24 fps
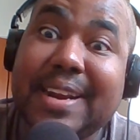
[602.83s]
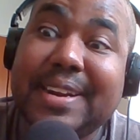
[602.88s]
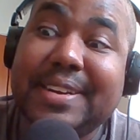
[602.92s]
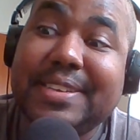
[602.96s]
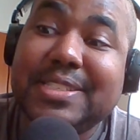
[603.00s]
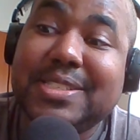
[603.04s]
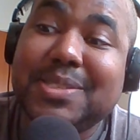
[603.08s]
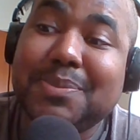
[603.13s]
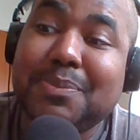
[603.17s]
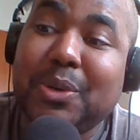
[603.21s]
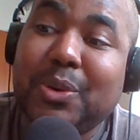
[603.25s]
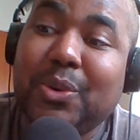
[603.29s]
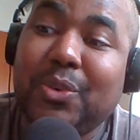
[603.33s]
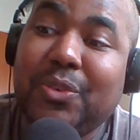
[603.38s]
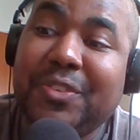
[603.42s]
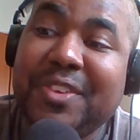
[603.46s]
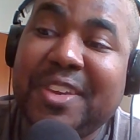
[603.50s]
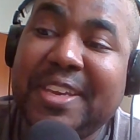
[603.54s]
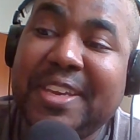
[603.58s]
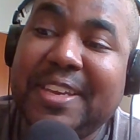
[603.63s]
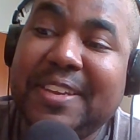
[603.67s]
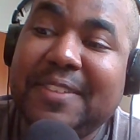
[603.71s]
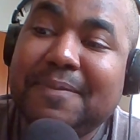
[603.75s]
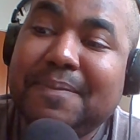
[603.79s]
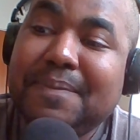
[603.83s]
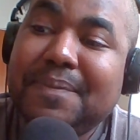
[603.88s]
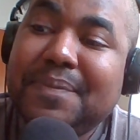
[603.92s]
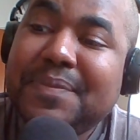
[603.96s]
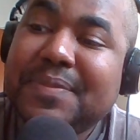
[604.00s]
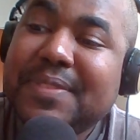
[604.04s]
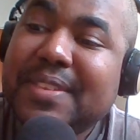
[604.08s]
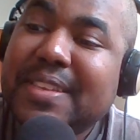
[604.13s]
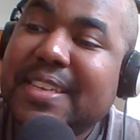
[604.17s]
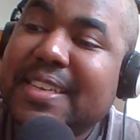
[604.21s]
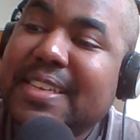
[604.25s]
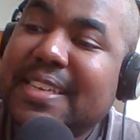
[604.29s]
of this movie
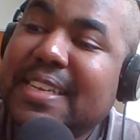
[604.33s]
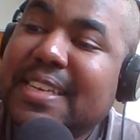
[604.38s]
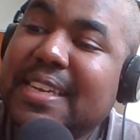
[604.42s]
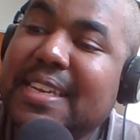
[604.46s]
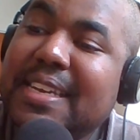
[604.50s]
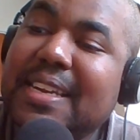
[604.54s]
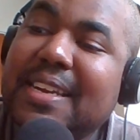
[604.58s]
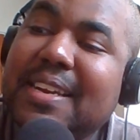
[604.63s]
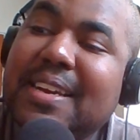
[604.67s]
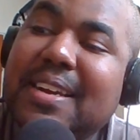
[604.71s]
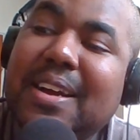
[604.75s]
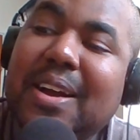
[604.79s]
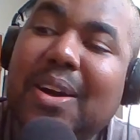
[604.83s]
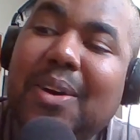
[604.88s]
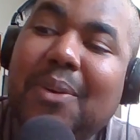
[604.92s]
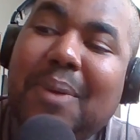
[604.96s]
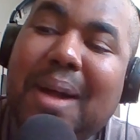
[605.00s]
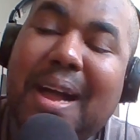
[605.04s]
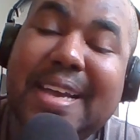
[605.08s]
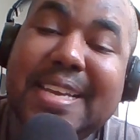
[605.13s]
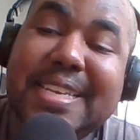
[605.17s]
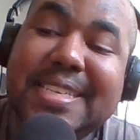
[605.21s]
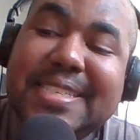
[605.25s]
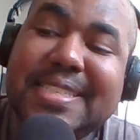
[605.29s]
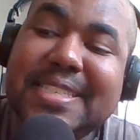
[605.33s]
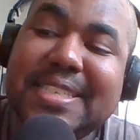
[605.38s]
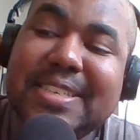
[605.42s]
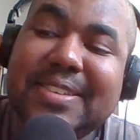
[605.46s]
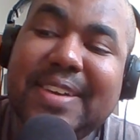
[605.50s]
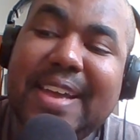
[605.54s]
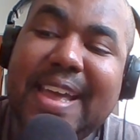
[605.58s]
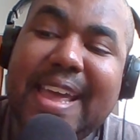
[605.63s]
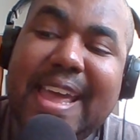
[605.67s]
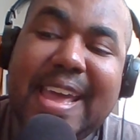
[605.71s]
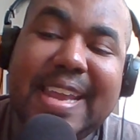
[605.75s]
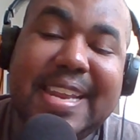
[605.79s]
while he
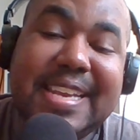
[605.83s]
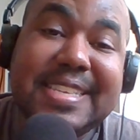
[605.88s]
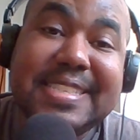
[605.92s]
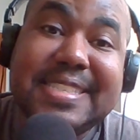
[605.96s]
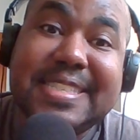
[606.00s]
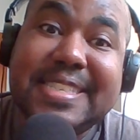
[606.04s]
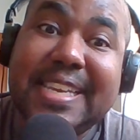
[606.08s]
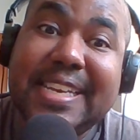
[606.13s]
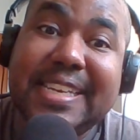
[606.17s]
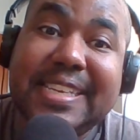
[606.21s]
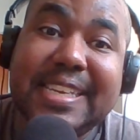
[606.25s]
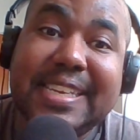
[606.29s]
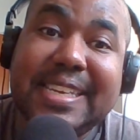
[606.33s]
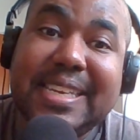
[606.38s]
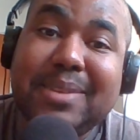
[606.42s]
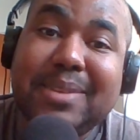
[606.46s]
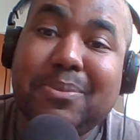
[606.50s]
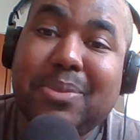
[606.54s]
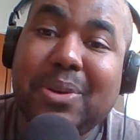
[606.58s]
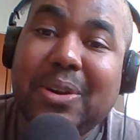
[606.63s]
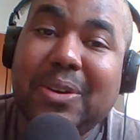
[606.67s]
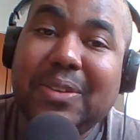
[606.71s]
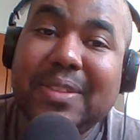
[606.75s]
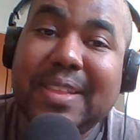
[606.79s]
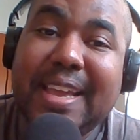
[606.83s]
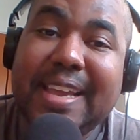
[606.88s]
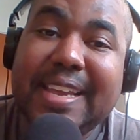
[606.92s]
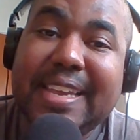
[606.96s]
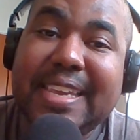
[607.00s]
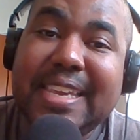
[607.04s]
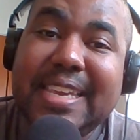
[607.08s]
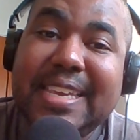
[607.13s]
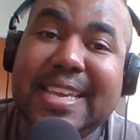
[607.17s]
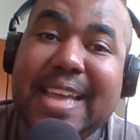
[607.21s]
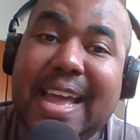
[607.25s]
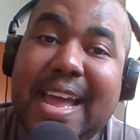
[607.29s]
still had his dignity, bro. Like
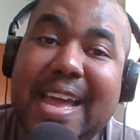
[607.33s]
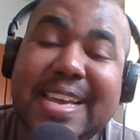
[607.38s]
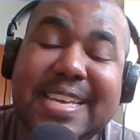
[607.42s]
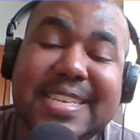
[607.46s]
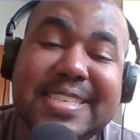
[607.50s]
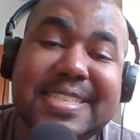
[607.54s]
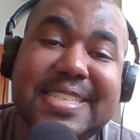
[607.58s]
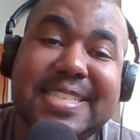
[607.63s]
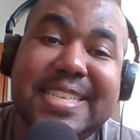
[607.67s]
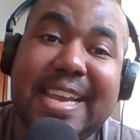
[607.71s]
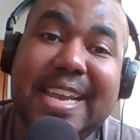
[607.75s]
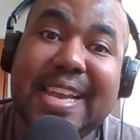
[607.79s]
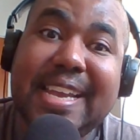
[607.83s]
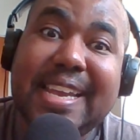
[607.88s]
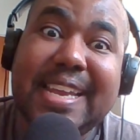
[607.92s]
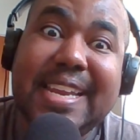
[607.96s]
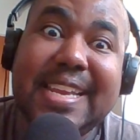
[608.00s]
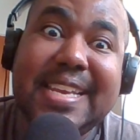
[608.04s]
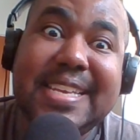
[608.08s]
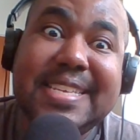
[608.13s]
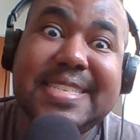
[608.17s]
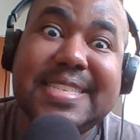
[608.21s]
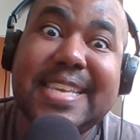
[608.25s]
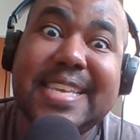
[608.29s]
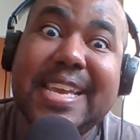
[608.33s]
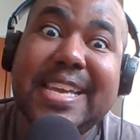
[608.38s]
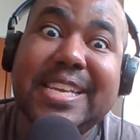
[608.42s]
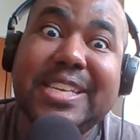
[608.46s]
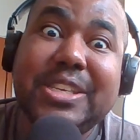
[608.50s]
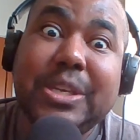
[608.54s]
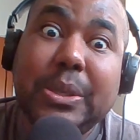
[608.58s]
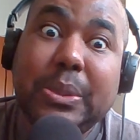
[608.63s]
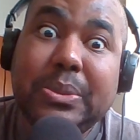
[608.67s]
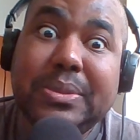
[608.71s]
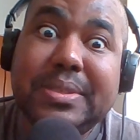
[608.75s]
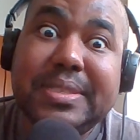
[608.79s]
he got his check and he said
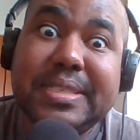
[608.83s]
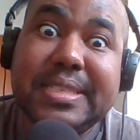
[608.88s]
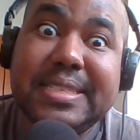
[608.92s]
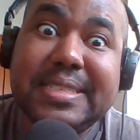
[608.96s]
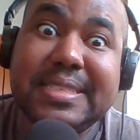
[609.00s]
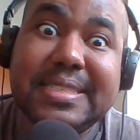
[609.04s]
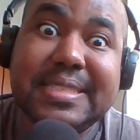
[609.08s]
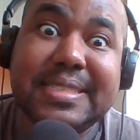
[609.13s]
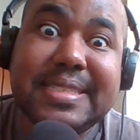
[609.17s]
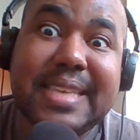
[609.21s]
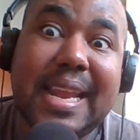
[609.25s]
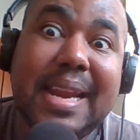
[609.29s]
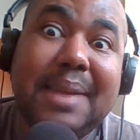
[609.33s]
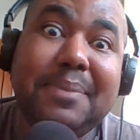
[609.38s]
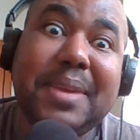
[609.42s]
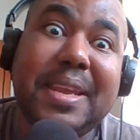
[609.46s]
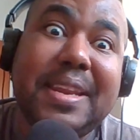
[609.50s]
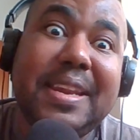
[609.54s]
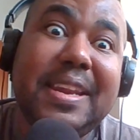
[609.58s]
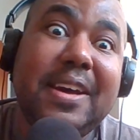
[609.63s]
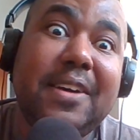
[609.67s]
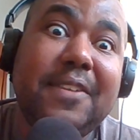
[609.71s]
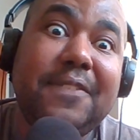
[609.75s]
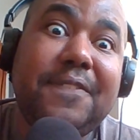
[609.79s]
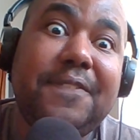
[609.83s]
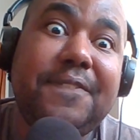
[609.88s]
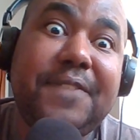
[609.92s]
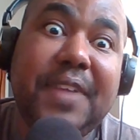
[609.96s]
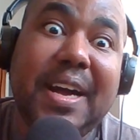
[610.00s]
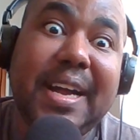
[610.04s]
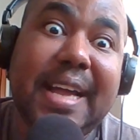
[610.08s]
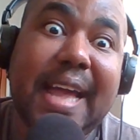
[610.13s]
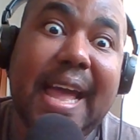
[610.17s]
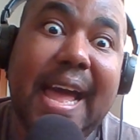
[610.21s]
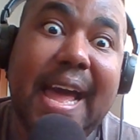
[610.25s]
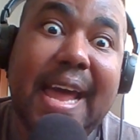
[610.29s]
deuces. He said, I'm getting the
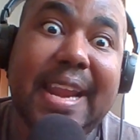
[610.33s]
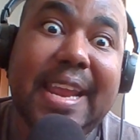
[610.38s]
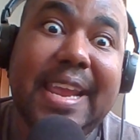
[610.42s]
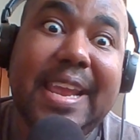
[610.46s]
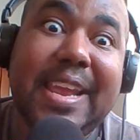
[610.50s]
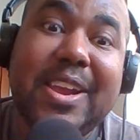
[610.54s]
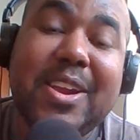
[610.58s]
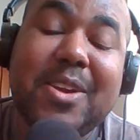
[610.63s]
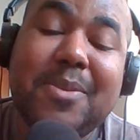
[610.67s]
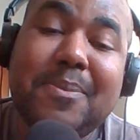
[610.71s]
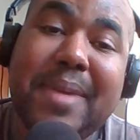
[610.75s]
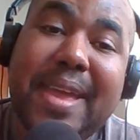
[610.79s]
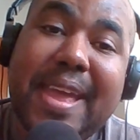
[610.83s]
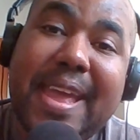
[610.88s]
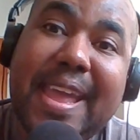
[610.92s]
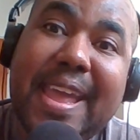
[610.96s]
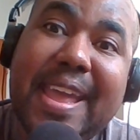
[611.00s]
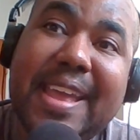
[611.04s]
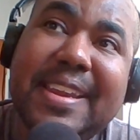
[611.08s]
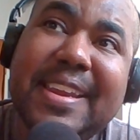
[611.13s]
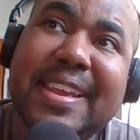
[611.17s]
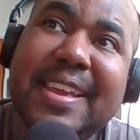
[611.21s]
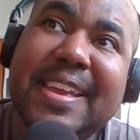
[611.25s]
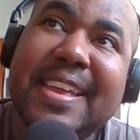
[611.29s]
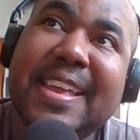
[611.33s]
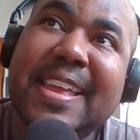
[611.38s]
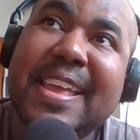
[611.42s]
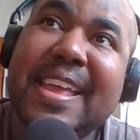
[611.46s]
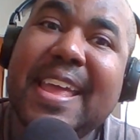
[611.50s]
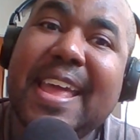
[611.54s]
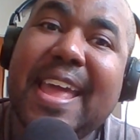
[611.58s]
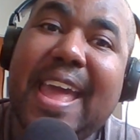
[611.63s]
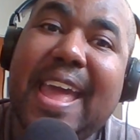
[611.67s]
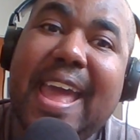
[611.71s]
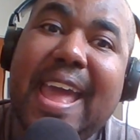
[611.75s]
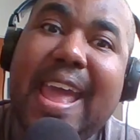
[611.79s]
fuck out of here, man.
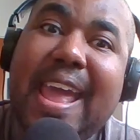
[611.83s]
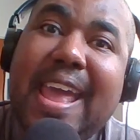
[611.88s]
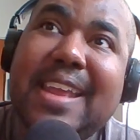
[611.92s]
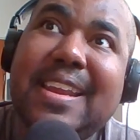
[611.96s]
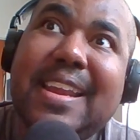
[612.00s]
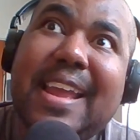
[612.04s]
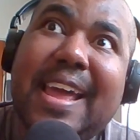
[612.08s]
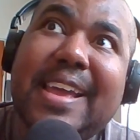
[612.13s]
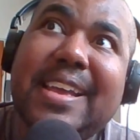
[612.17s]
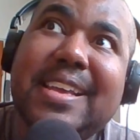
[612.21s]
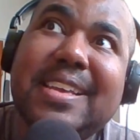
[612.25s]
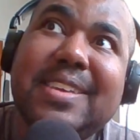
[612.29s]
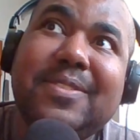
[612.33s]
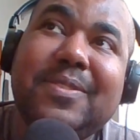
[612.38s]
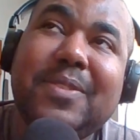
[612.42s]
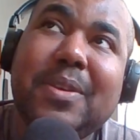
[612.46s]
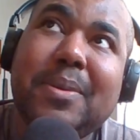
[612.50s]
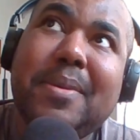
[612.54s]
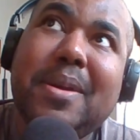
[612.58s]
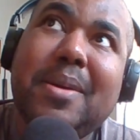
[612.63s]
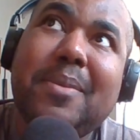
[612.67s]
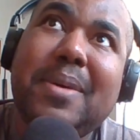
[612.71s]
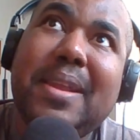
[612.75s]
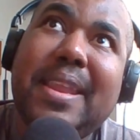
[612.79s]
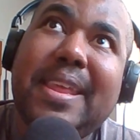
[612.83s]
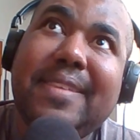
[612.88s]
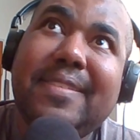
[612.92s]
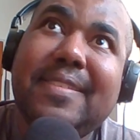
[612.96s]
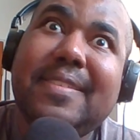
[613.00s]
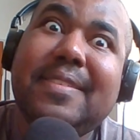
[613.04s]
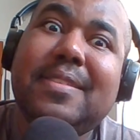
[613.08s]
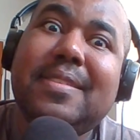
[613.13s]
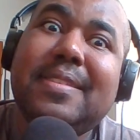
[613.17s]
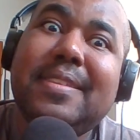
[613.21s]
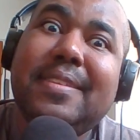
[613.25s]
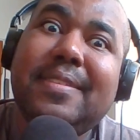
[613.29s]
And like, remember, this
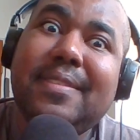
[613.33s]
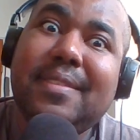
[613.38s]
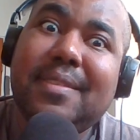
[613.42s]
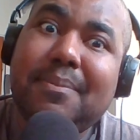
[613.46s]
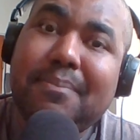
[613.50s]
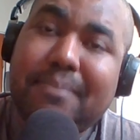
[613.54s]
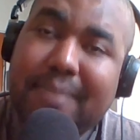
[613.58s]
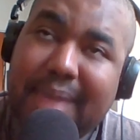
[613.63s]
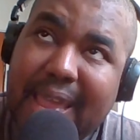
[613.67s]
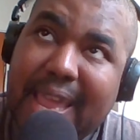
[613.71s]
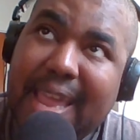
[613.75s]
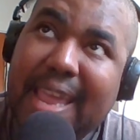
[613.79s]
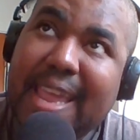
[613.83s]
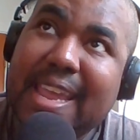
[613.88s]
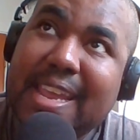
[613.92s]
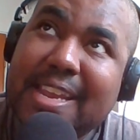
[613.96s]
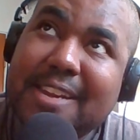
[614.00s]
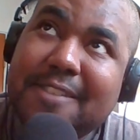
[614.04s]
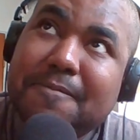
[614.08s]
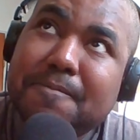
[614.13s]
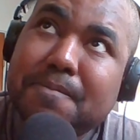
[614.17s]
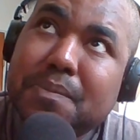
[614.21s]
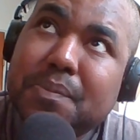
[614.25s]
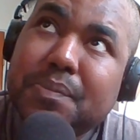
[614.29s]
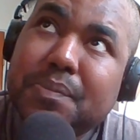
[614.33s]
is this is a man